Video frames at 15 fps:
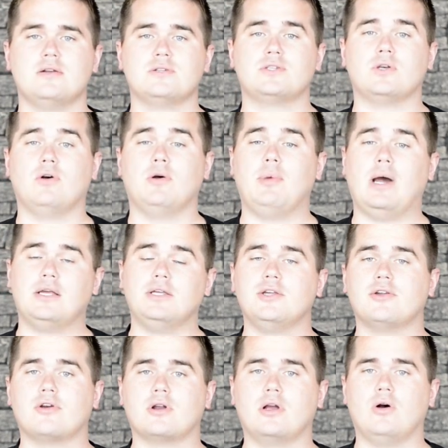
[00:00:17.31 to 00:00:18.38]
So about a
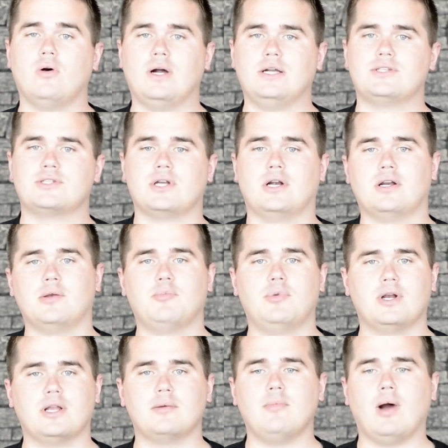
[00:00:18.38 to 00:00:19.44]
year ago, I started
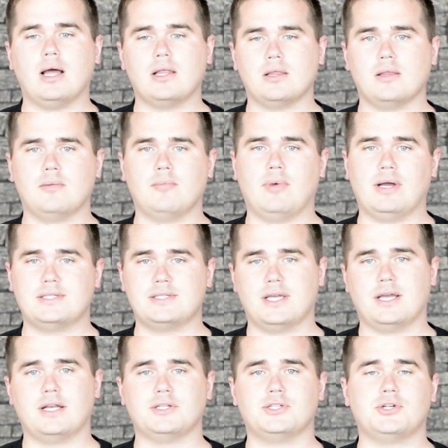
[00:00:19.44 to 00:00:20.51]
putting my
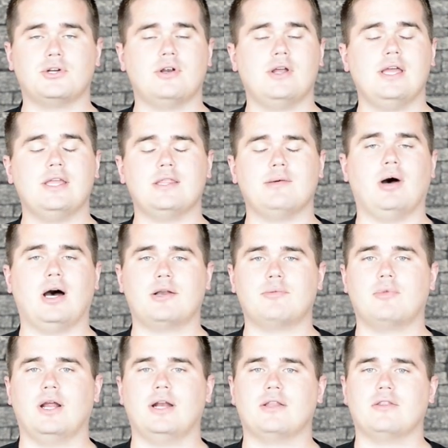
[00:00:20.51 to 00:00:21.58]
signature in the
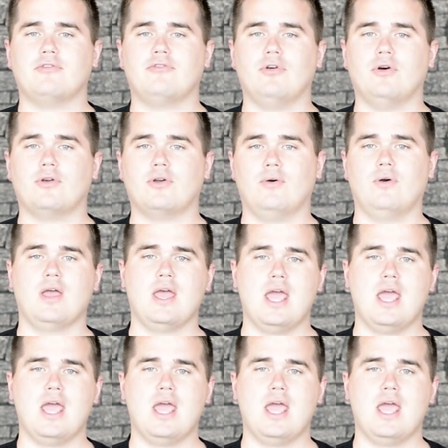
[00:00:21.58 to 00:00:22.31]
bottom right of the photo,